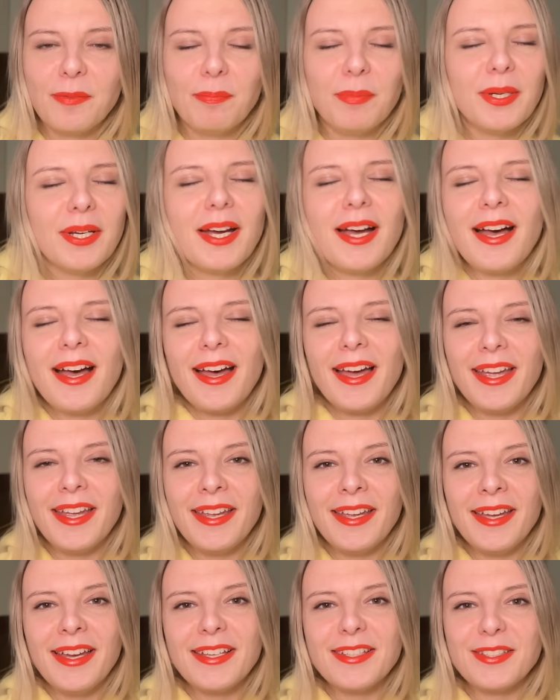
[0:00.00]
But I,
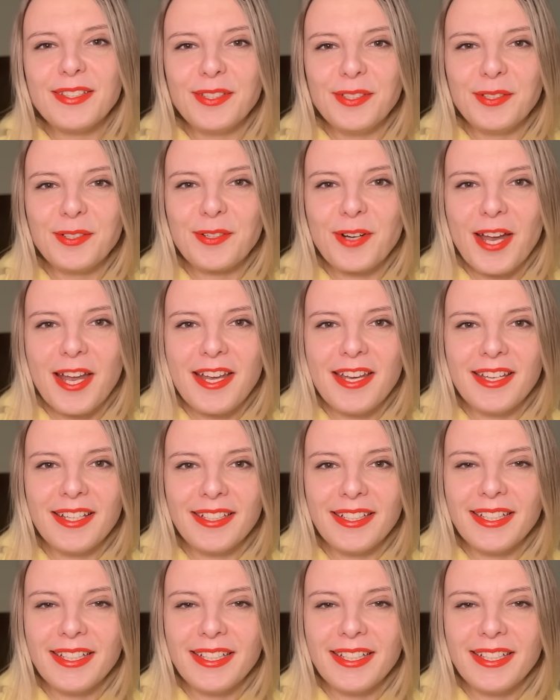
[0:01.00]
as a Ukrainian,